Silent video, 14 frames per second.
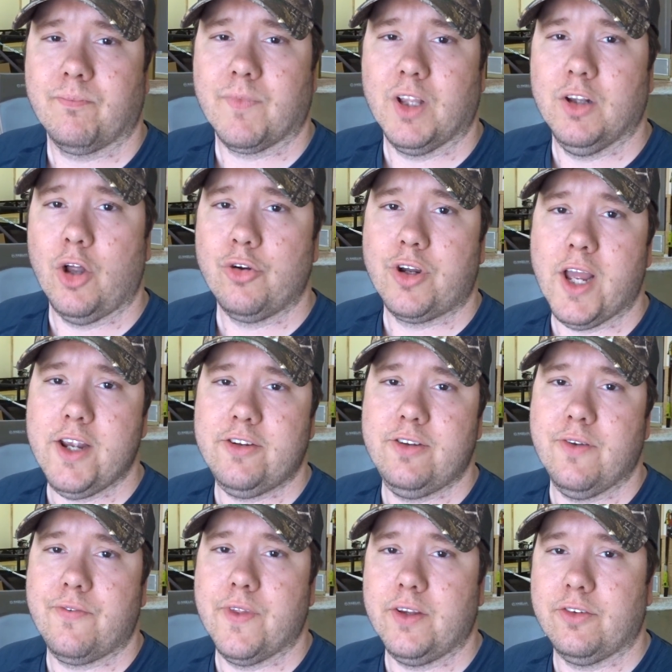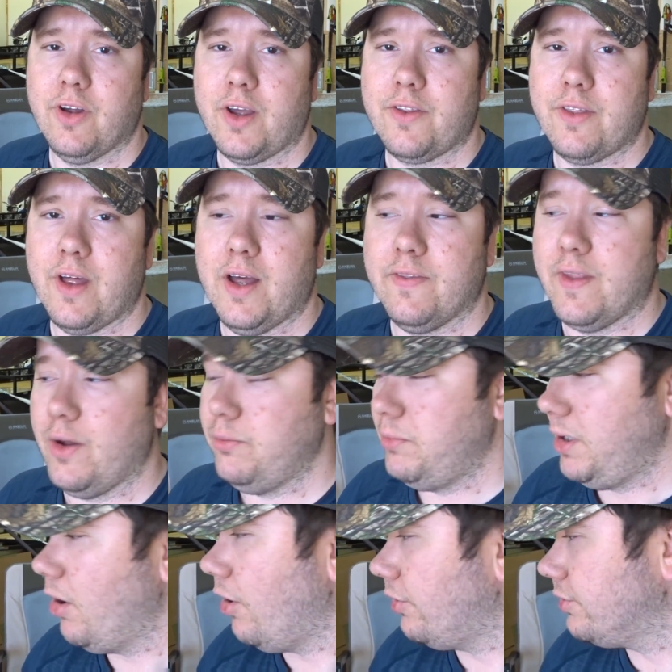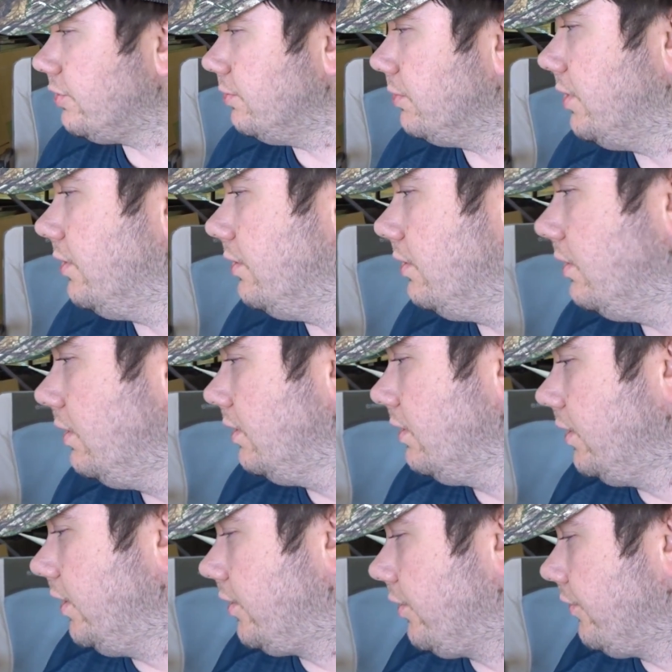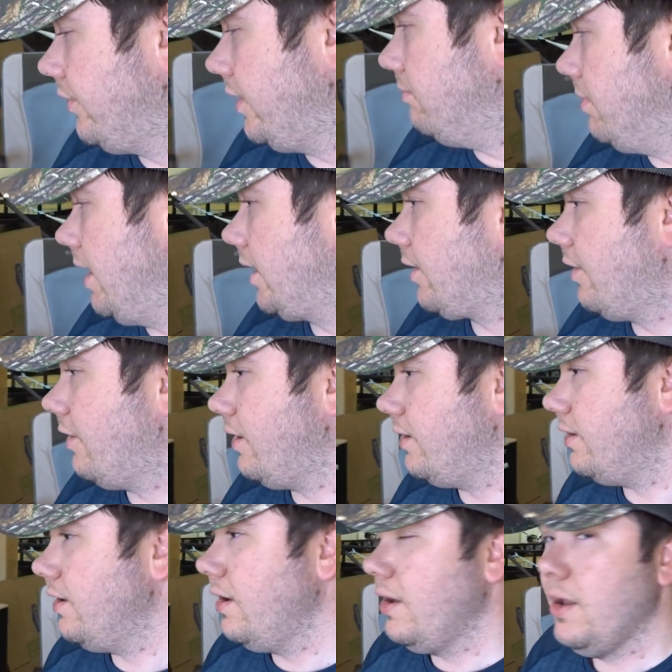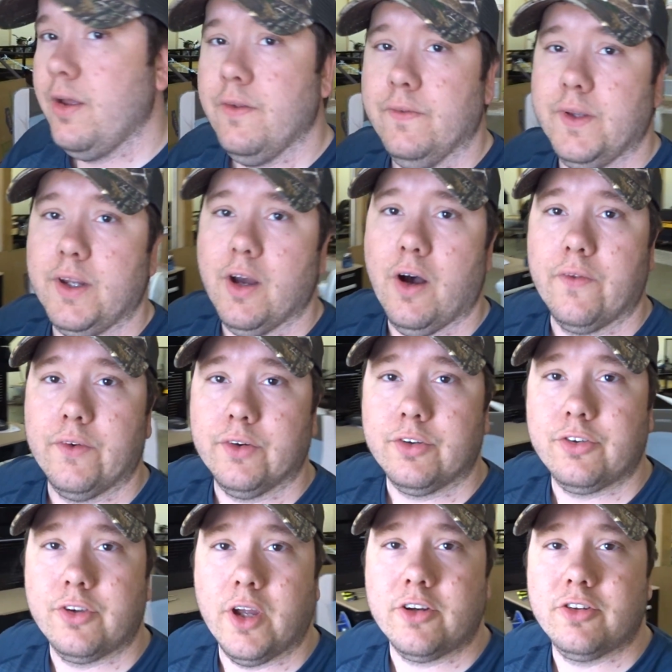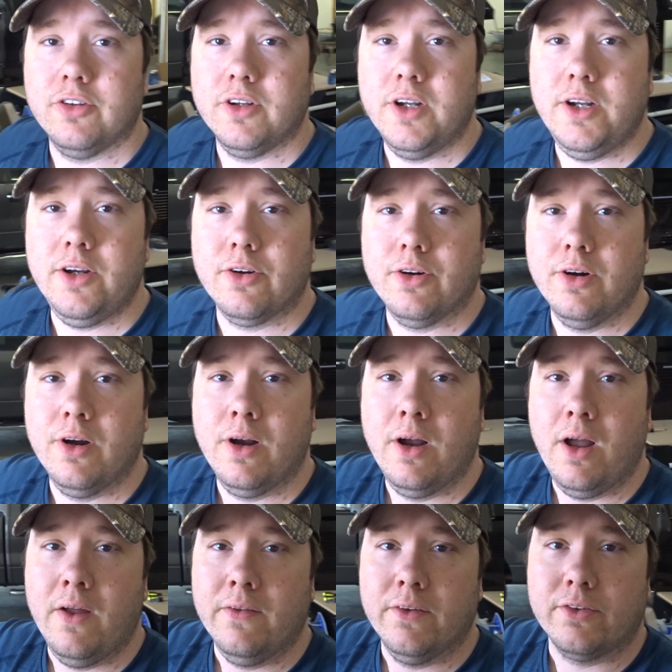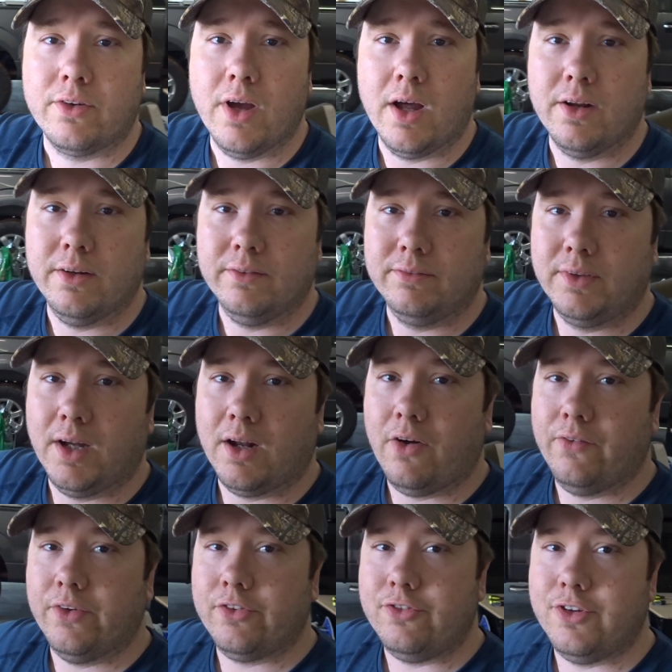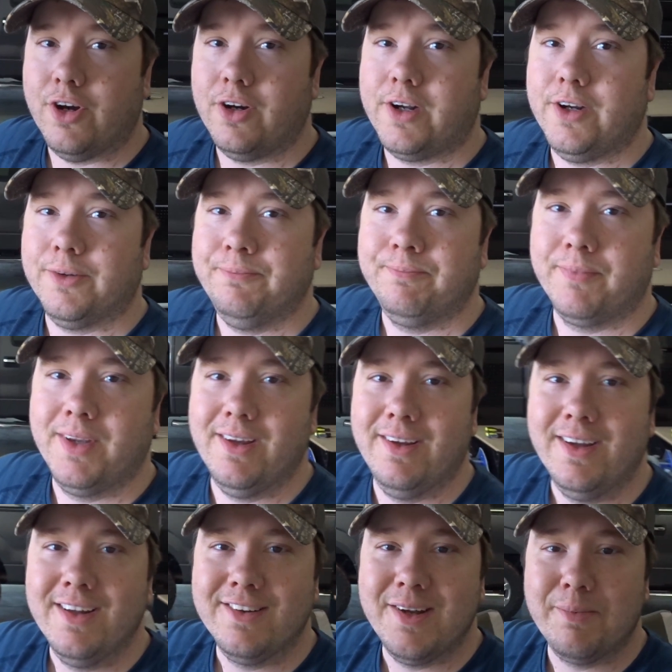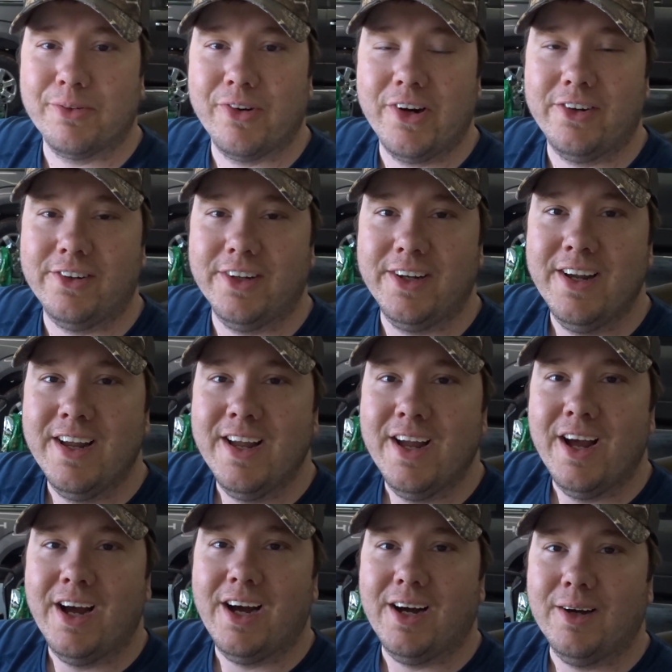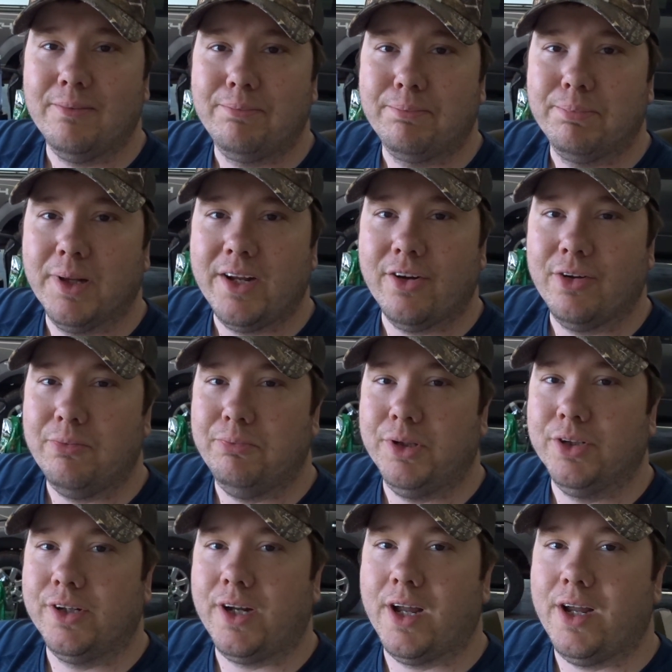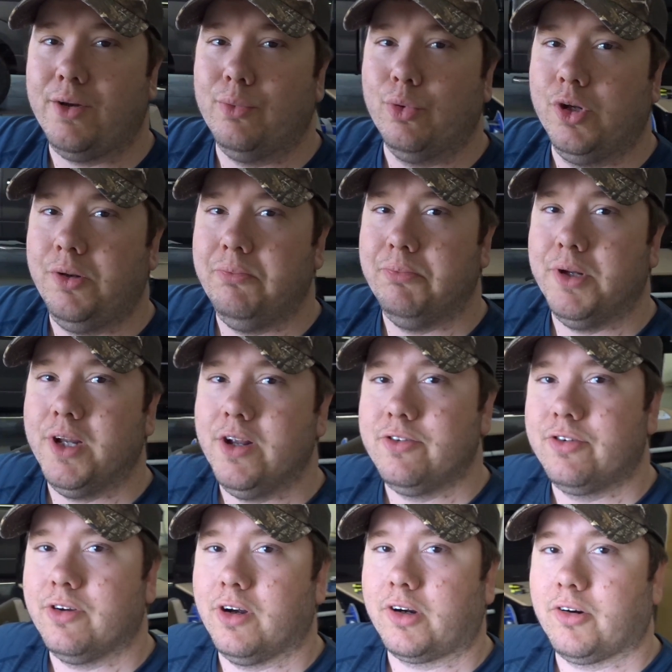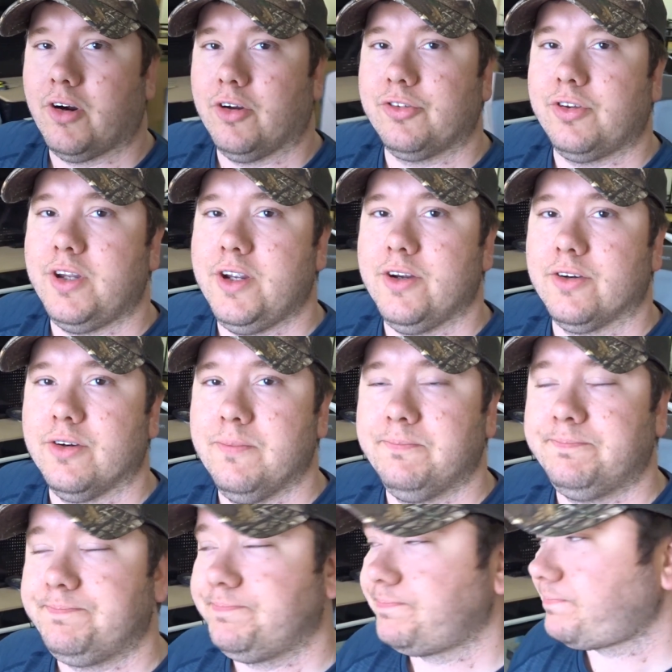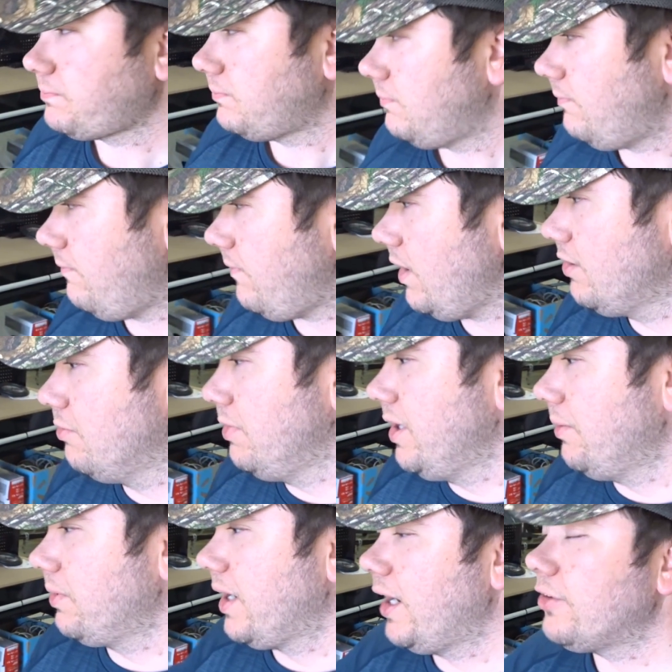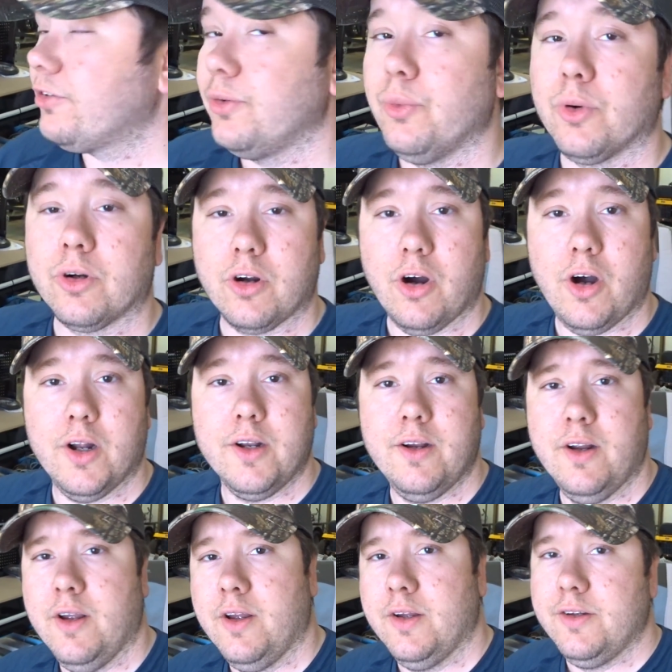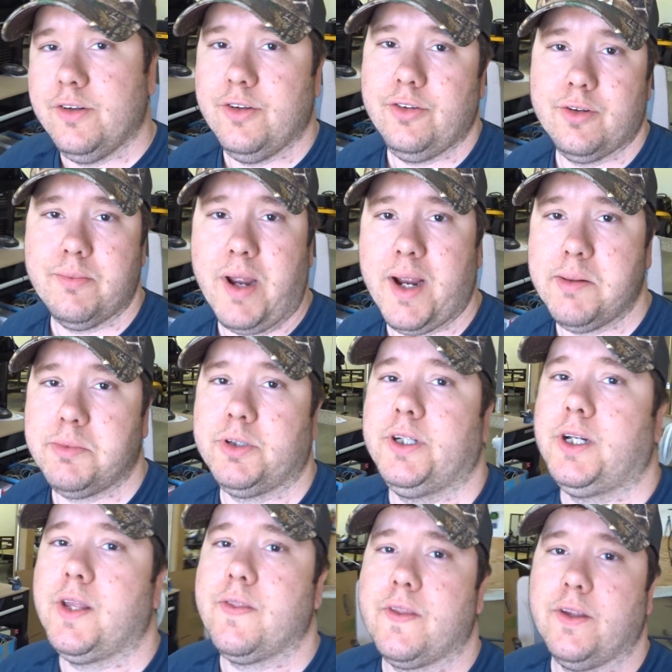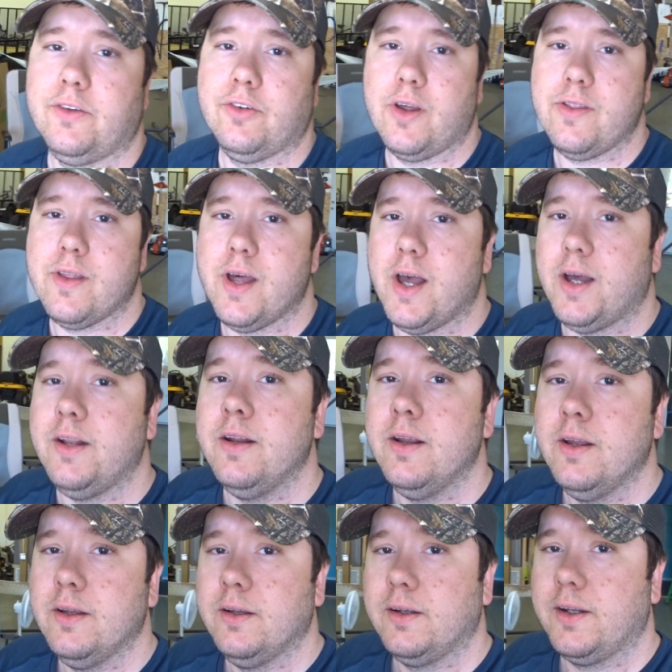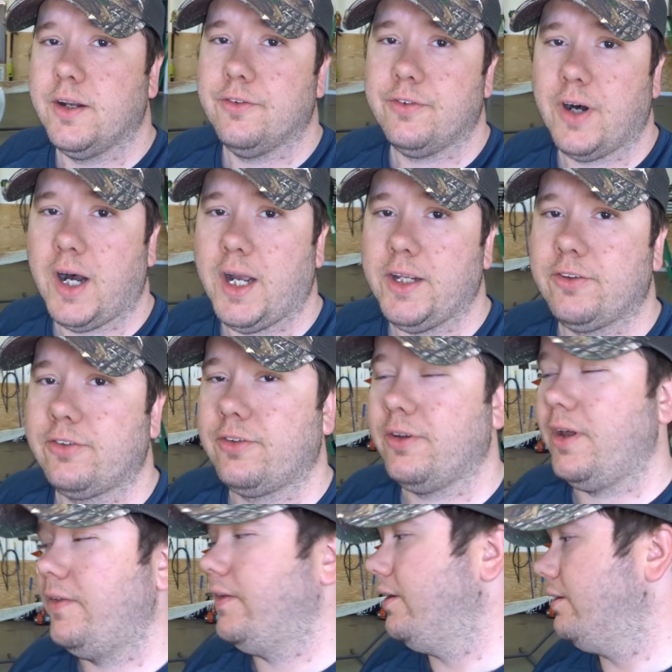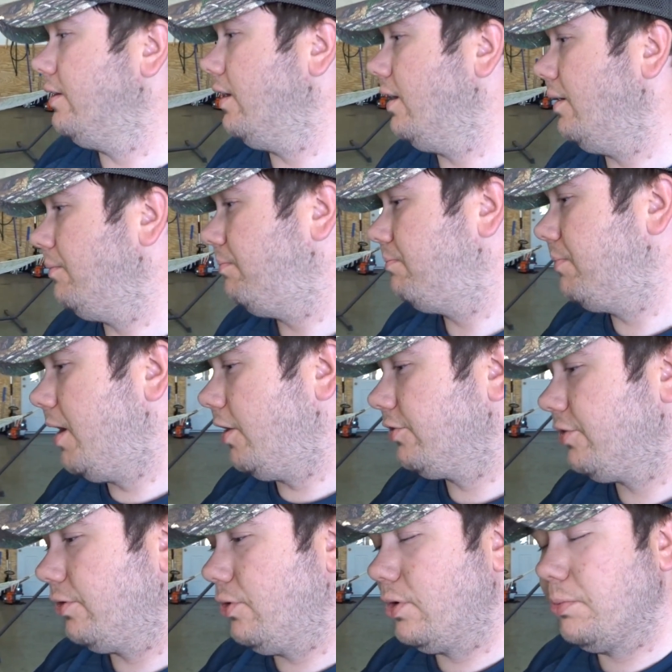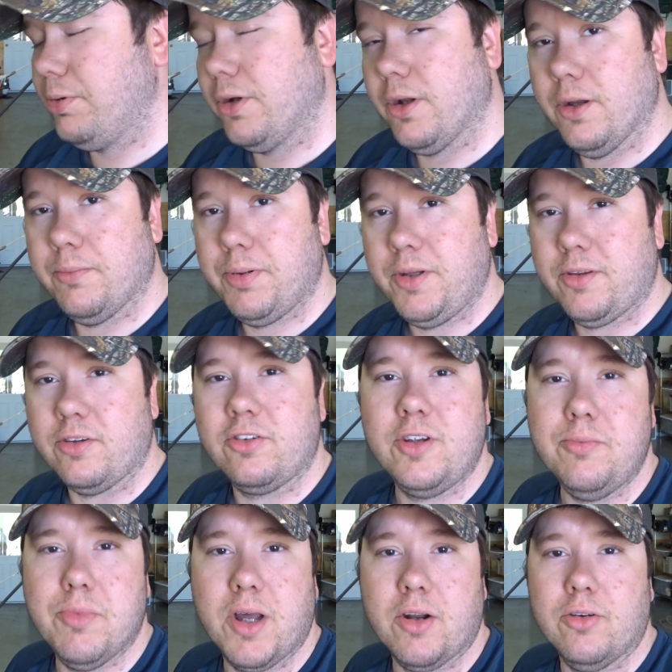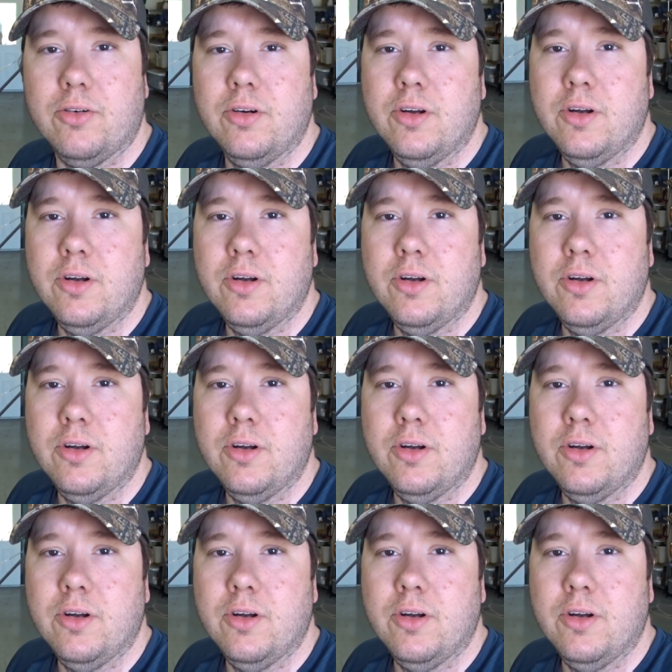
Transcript: location of things like that, that would be awesome to get your feedback on. The other section here that's kind of got all this junk here temporarily, plan on building a wooden bench across here to be able to actually work on, do some hammering and things like that, get a vise, and then also going to put a piece of sheet metal